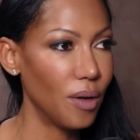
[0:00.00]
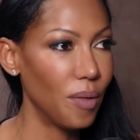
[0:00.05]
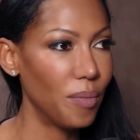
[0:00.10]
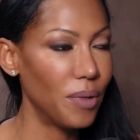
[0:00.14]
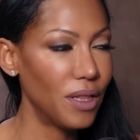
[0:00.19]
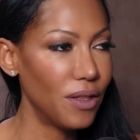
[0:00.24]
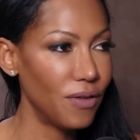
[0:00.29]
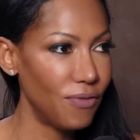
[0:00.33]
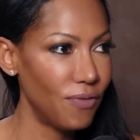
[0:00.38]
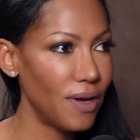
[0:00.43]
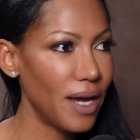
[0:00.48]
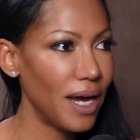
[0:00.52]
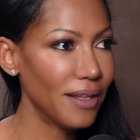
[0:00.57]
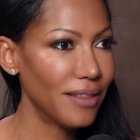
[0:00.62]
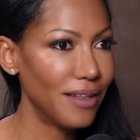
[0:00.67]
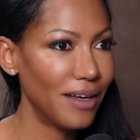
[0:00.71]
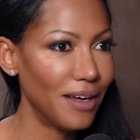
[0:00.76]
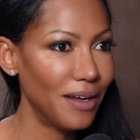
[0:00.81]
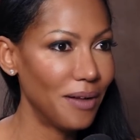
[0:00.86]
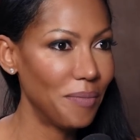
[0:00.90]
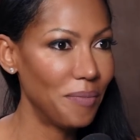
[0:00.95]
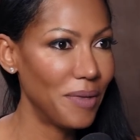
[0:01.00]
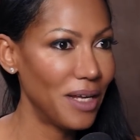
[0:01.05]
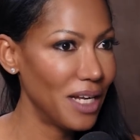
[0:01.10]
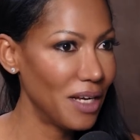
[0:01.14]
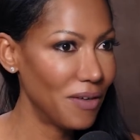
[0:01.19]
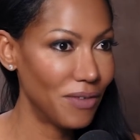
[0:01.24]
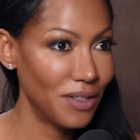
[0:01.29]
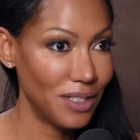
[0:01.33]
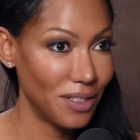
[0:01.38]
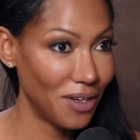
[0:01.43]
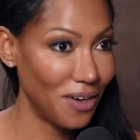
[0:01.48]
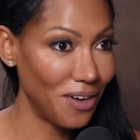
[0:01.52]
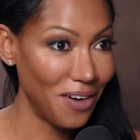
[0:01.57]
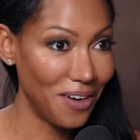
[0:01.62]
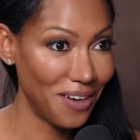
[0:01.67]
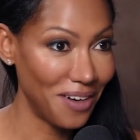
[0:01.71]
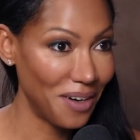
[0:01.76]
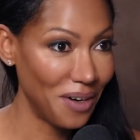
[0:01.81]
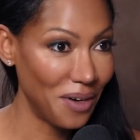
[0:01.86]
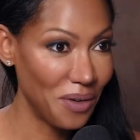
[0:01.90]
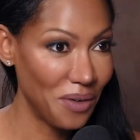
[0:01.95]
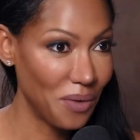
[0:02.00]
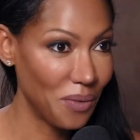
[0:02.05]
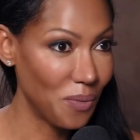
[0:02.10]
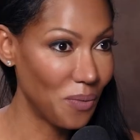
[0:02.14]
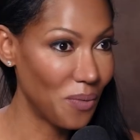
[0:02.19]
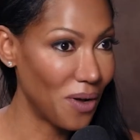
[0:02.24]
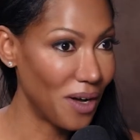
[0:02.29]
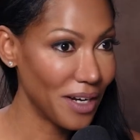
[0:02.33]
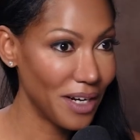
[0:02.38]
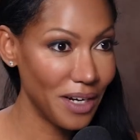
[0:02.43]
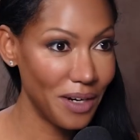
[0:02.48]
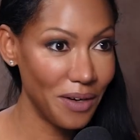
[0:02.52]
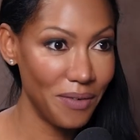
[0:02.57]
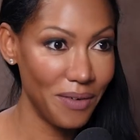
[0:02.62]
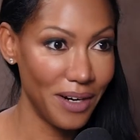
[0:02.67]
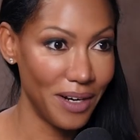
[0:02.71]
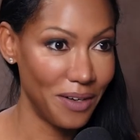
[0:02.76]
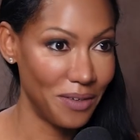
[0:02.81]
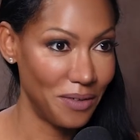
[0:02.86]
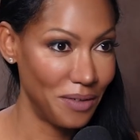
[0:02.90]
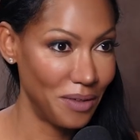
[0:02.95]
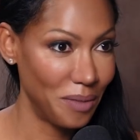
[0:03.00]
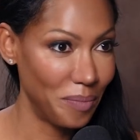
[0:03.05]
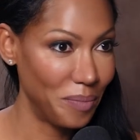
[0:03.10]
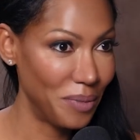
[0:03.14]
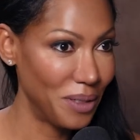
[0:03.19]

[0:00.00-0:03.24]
But the fact that many of us are walking around,